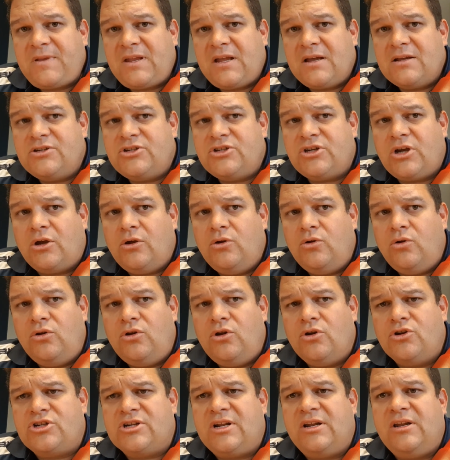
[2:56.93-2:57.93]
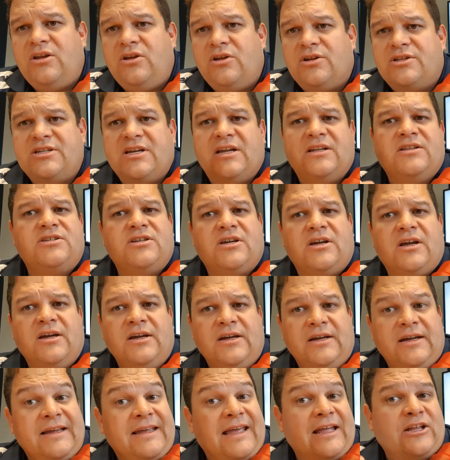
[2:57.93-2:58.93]
So usually you tend to
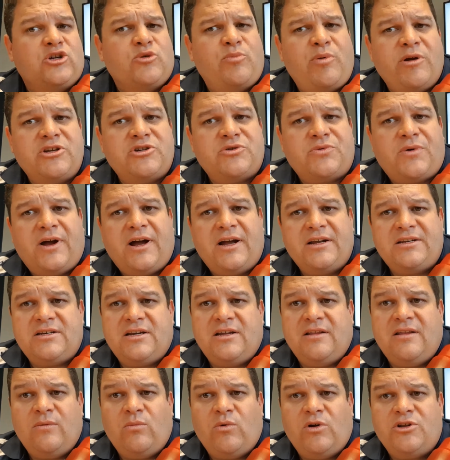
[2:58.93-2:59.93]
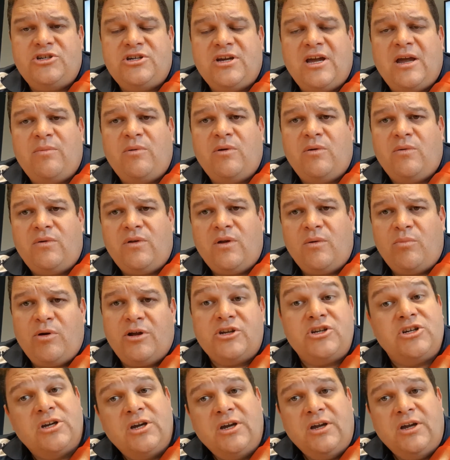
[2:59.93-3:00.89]
get your pitch right, and then once you're happy with your pitch,